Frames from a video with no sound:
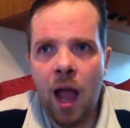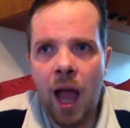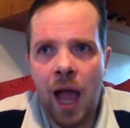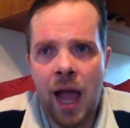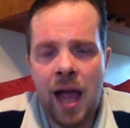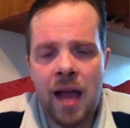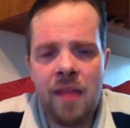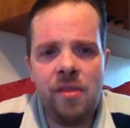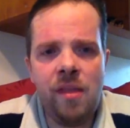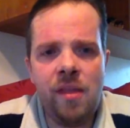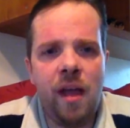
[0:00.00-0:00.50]

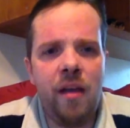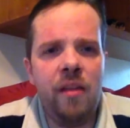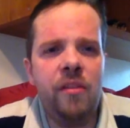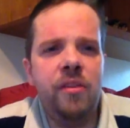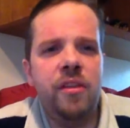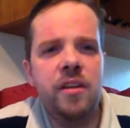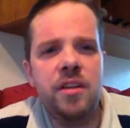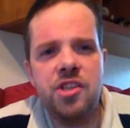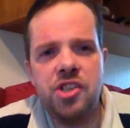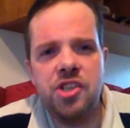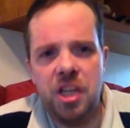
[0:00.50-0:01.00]
And that
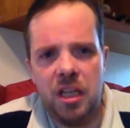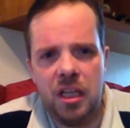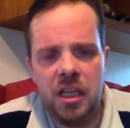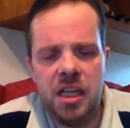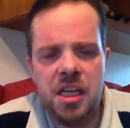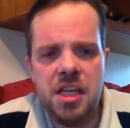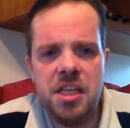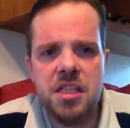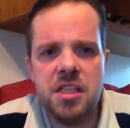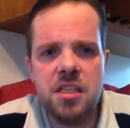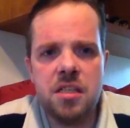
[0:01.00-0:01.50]
the
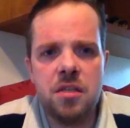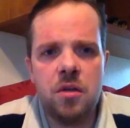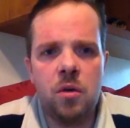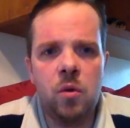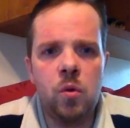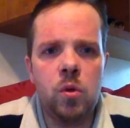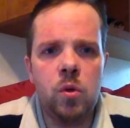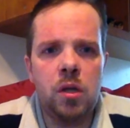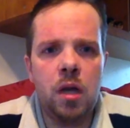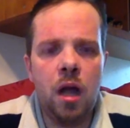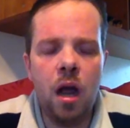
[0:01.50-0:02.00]
chilies
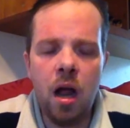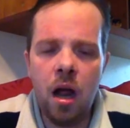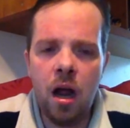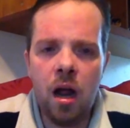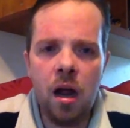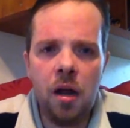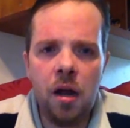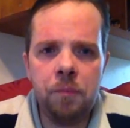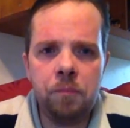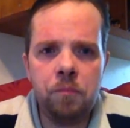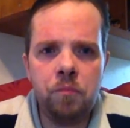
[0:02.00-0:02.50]

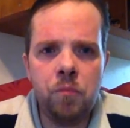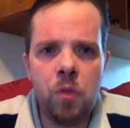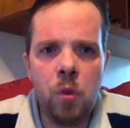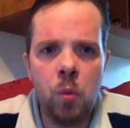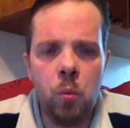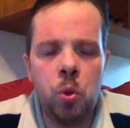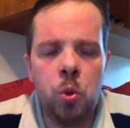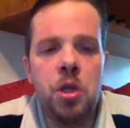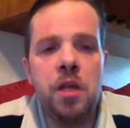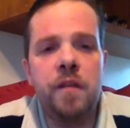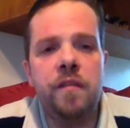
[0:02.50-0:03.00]

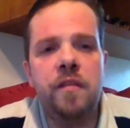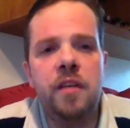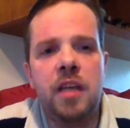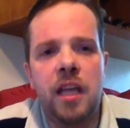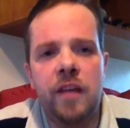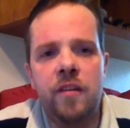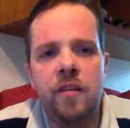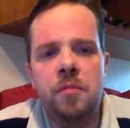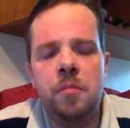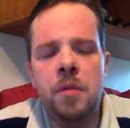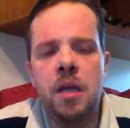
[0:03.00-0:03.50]
would have
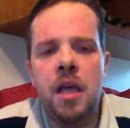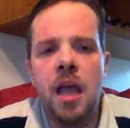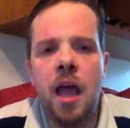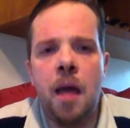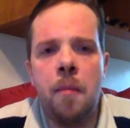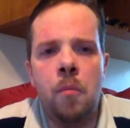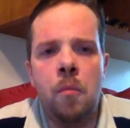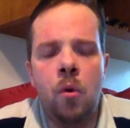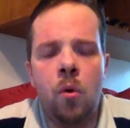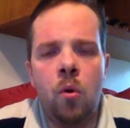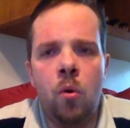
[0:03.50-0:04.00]
given me a
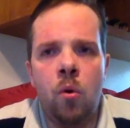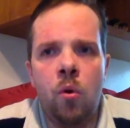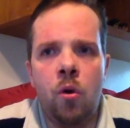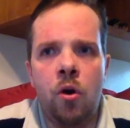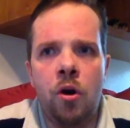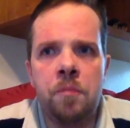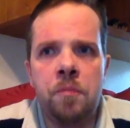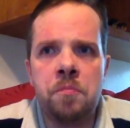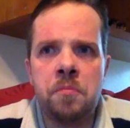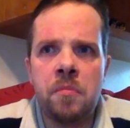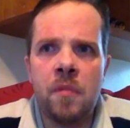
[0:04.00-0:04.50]

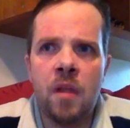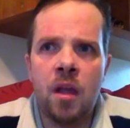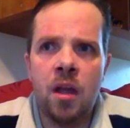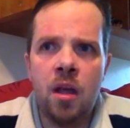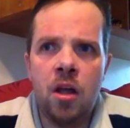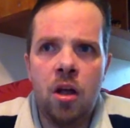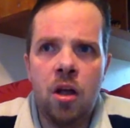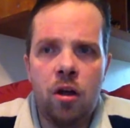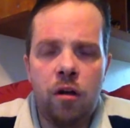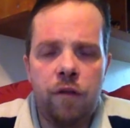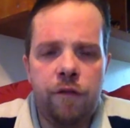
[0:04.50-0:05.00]
more
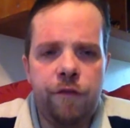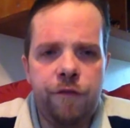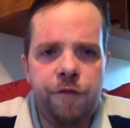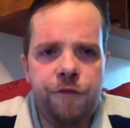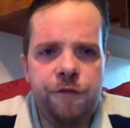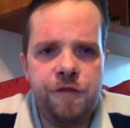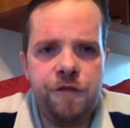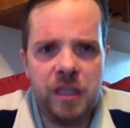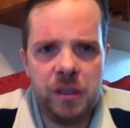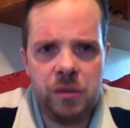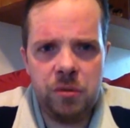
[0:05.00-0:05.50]

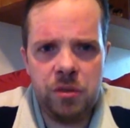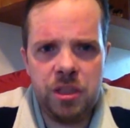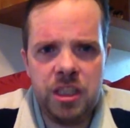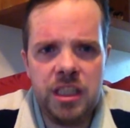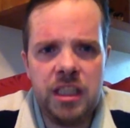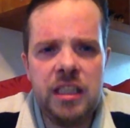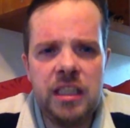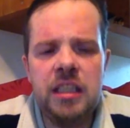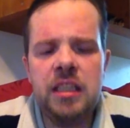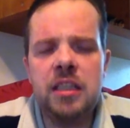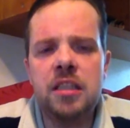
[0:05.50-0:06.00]

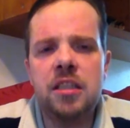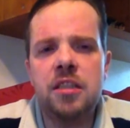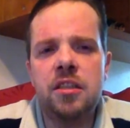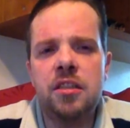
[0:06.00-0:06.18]
fruity,